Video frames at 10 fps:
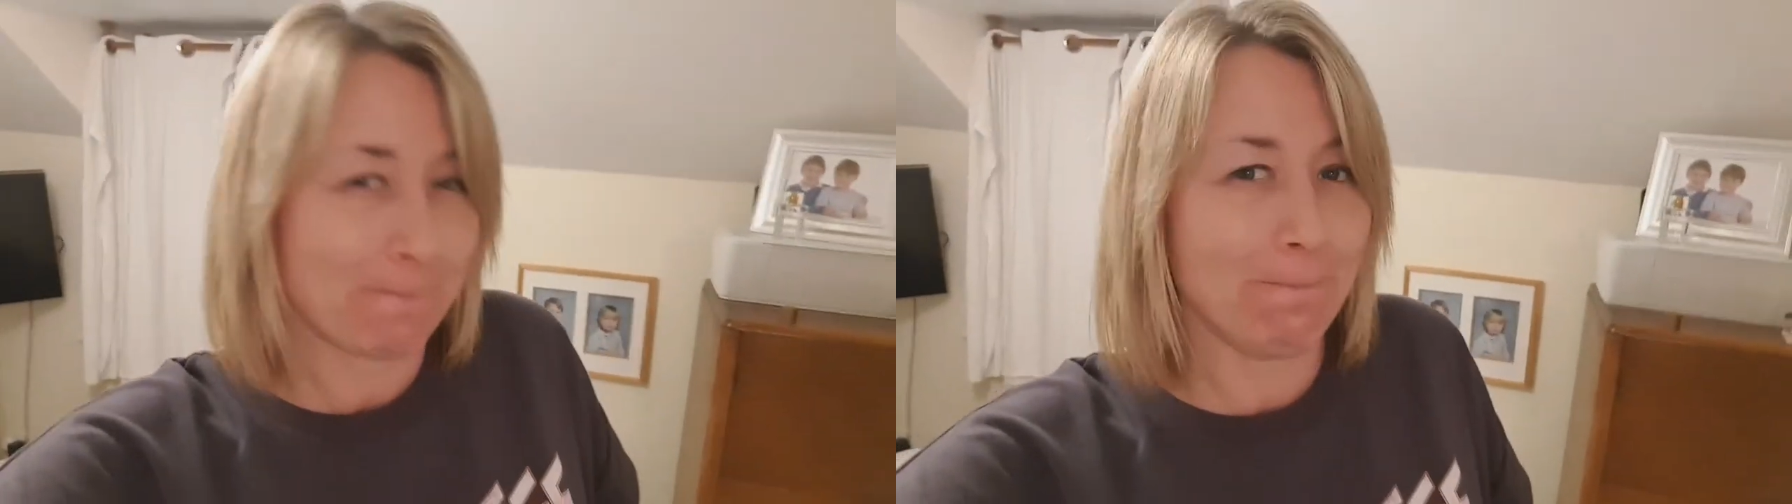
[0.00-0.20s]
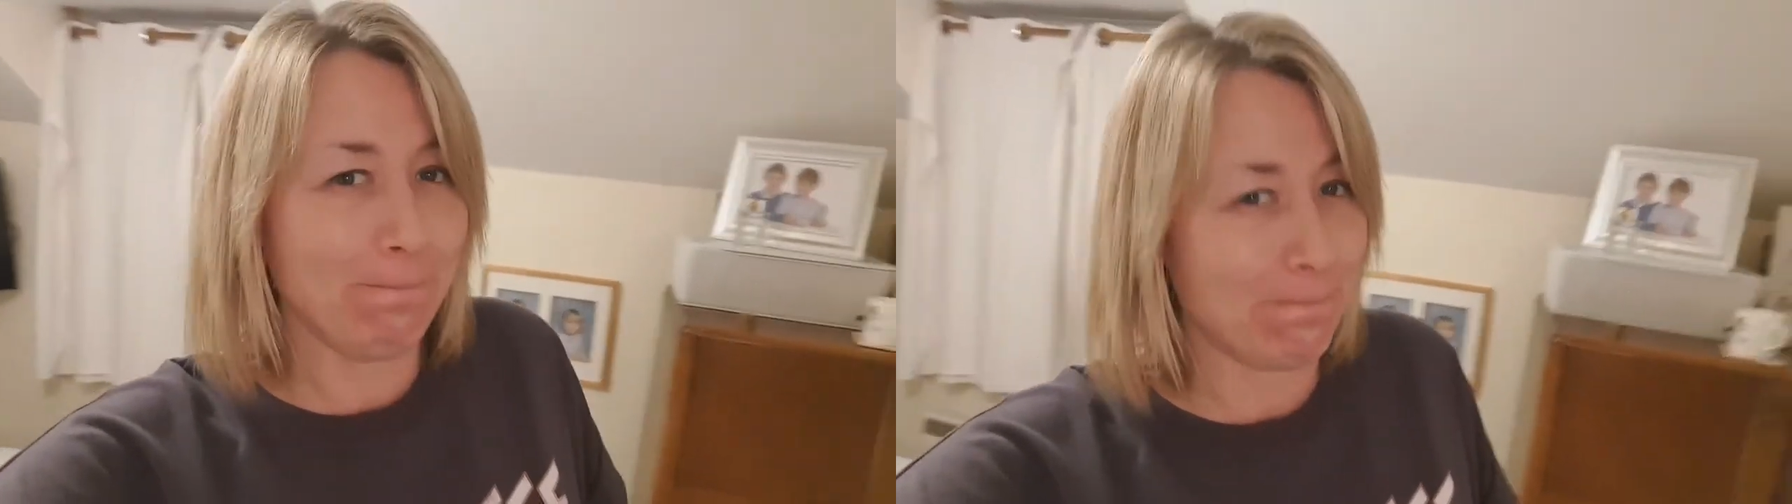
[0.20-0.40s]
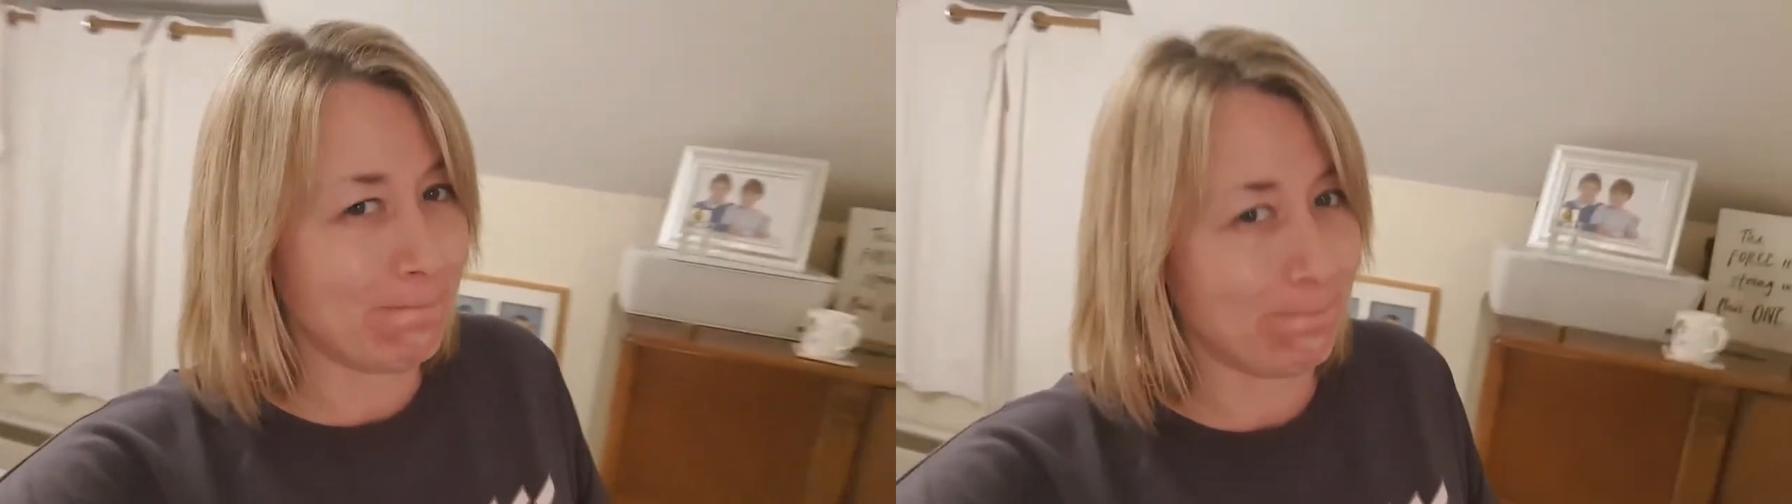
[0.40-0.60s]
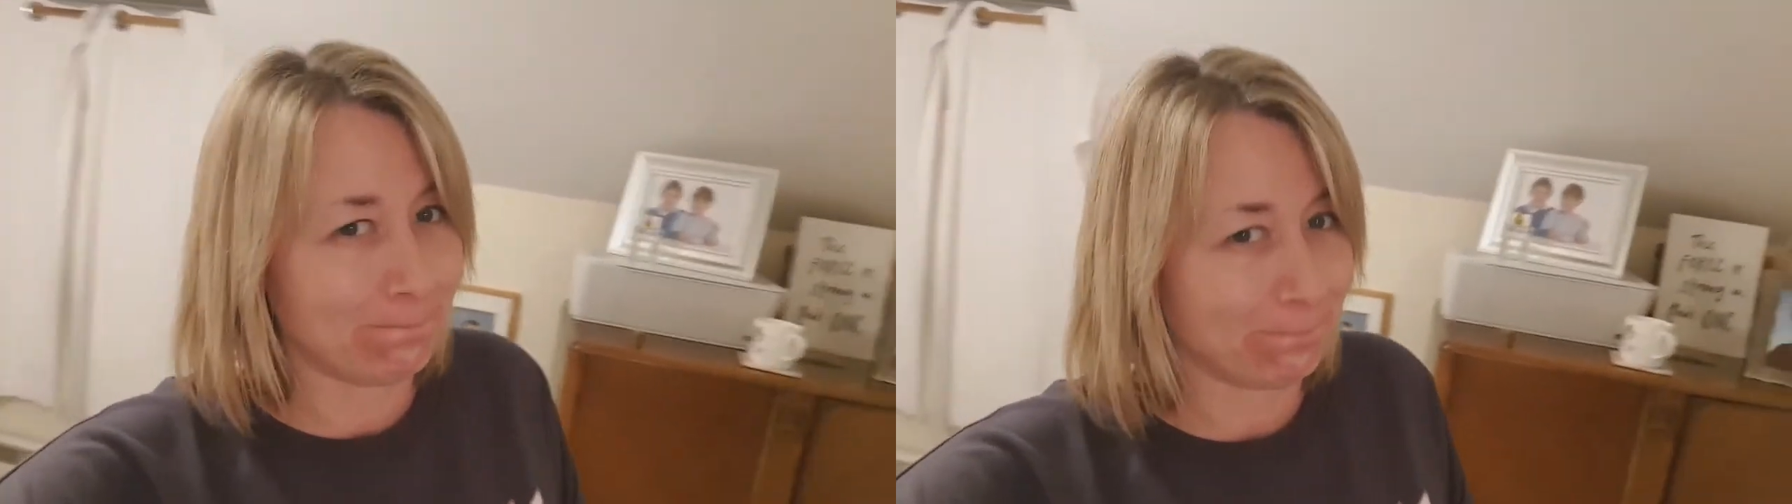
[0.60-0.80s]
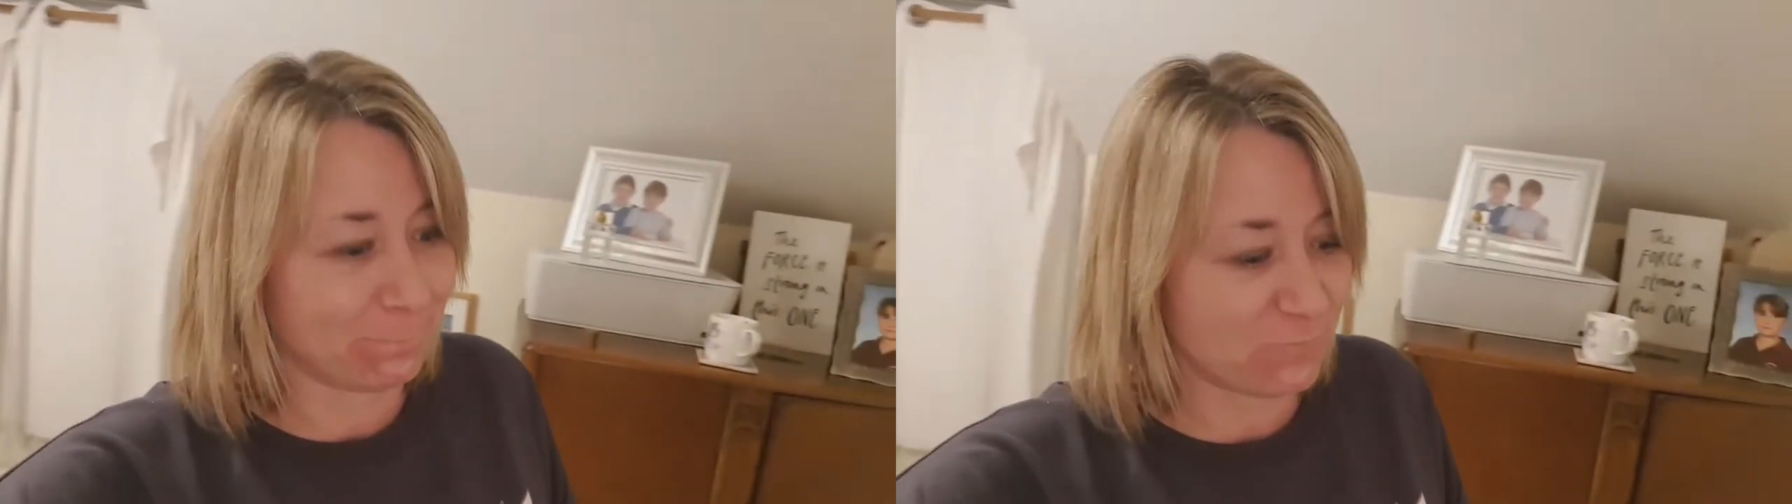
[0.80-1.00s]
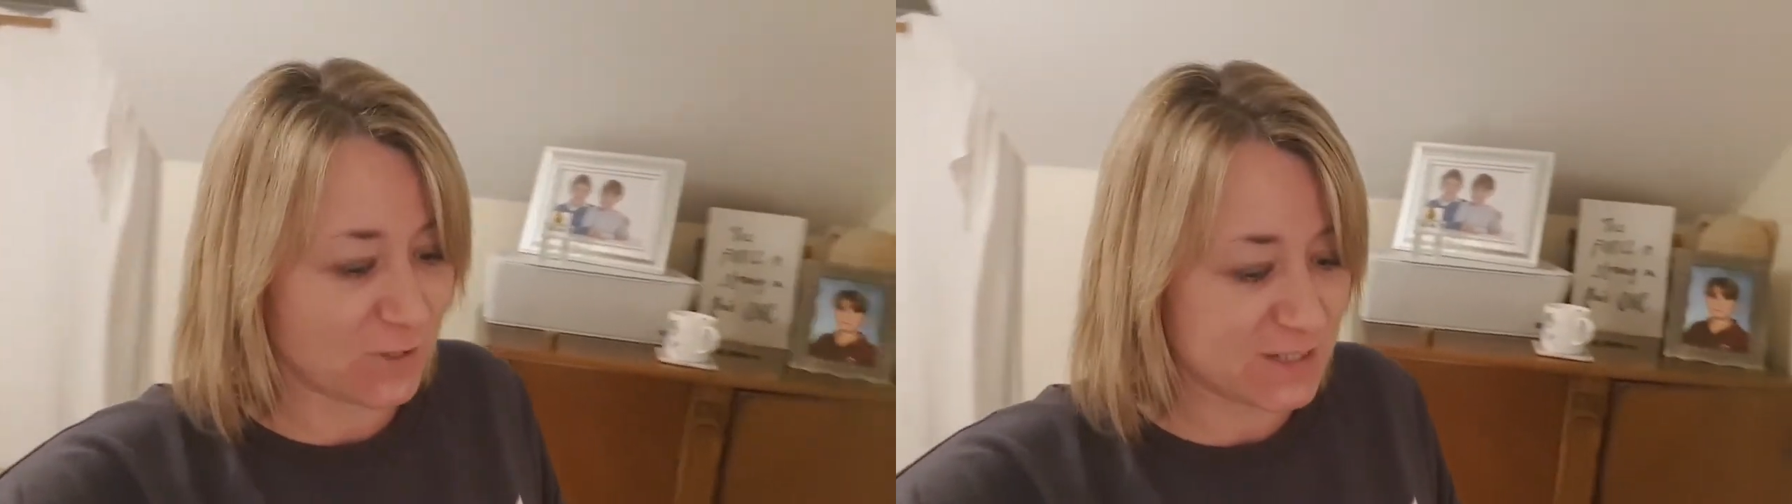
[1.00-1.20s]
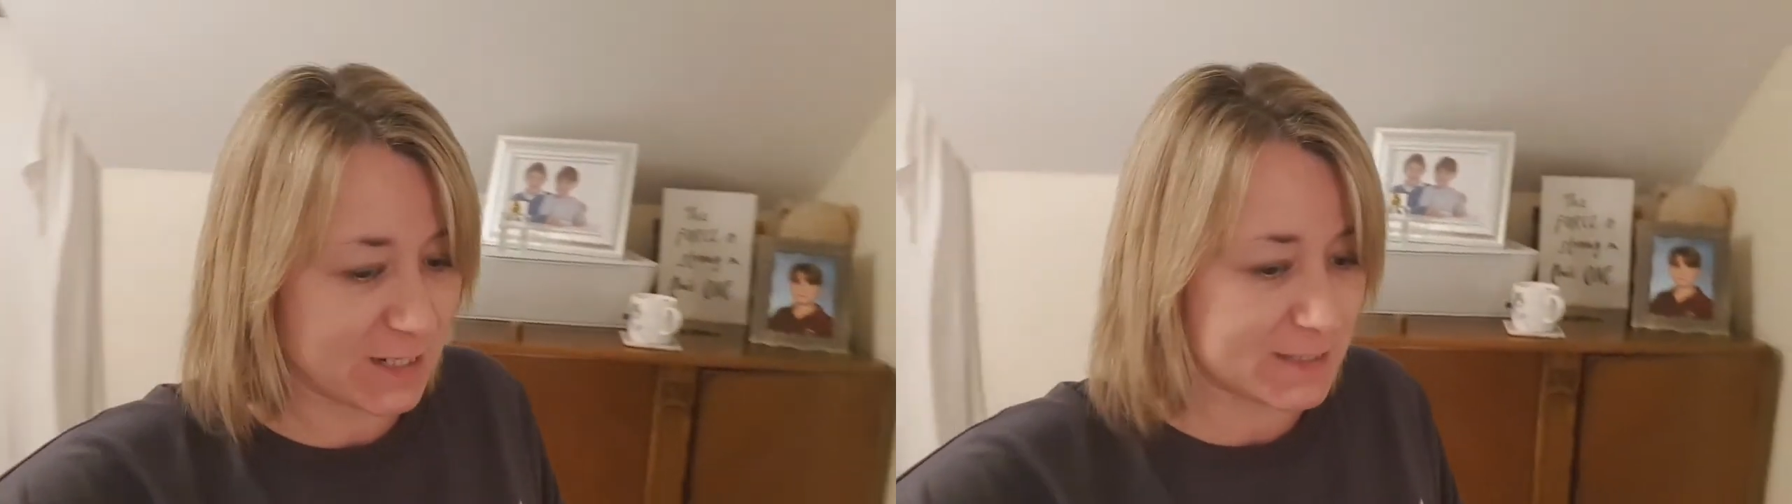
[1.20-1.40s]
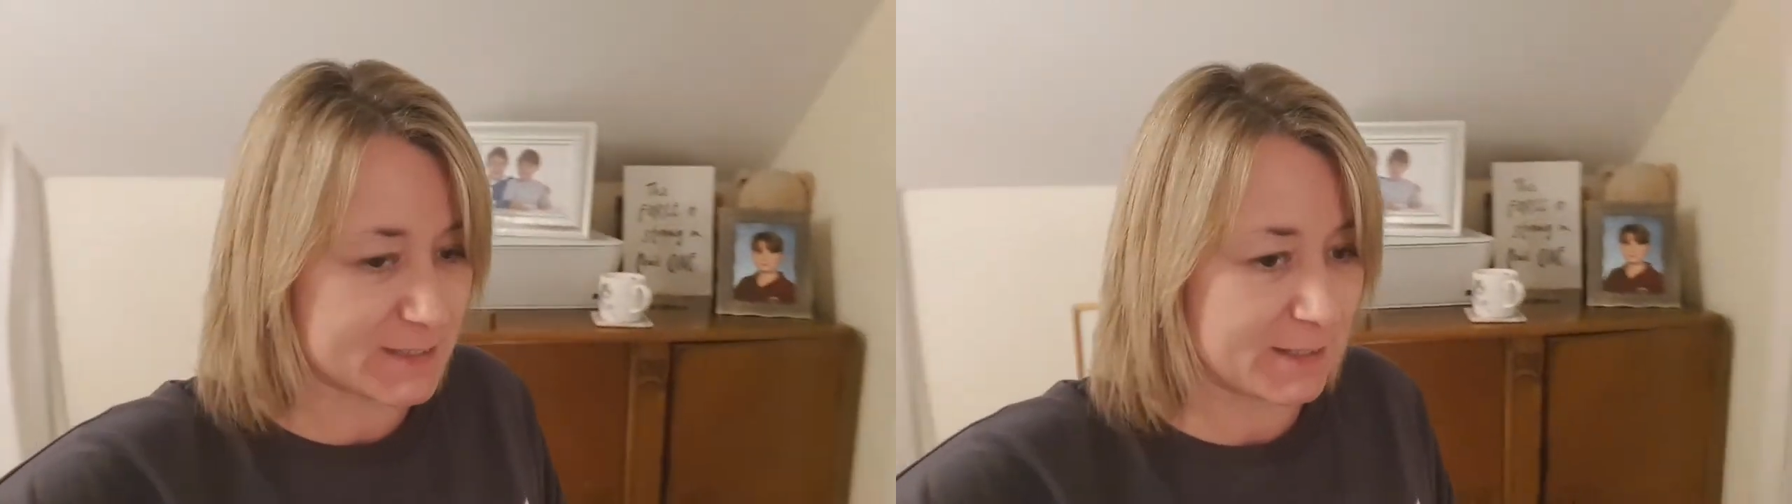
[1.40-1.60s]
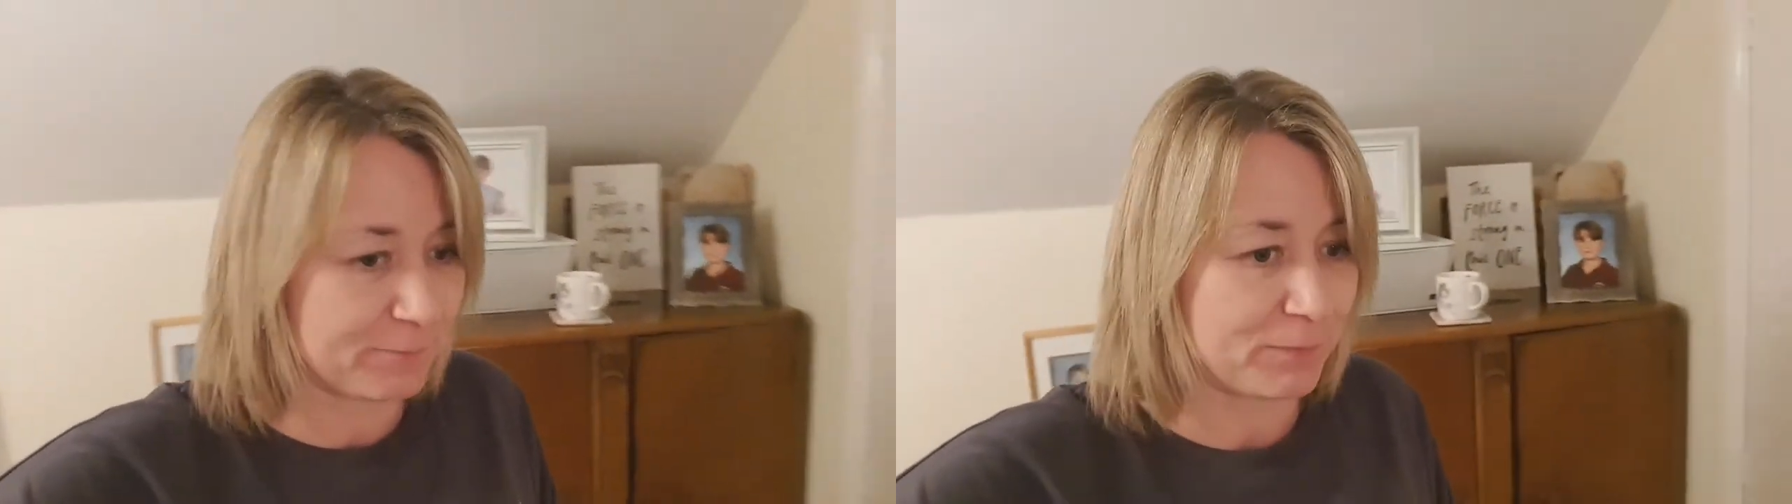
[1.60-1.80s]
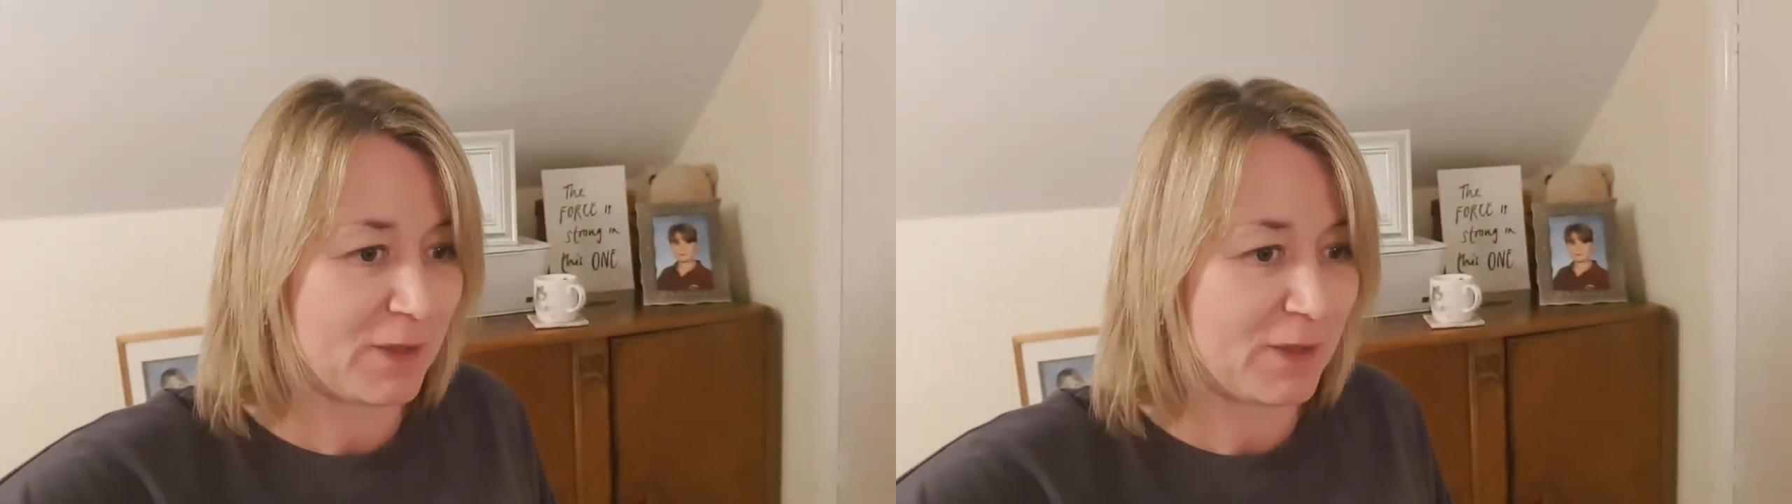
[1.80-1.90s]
Very tasty.